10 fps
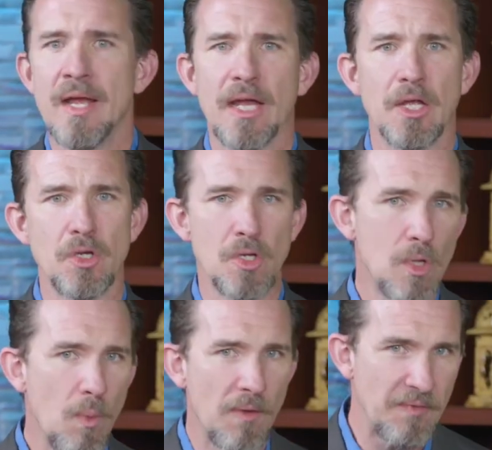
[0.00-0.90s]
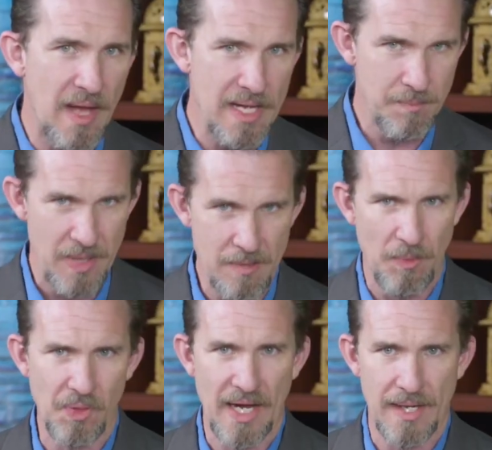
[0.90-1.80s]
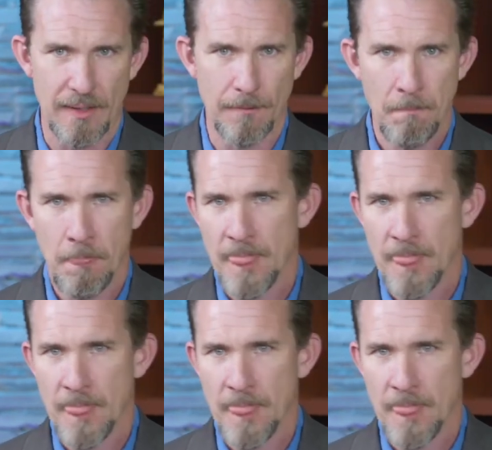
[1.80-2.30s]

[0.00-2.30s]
and you will find people there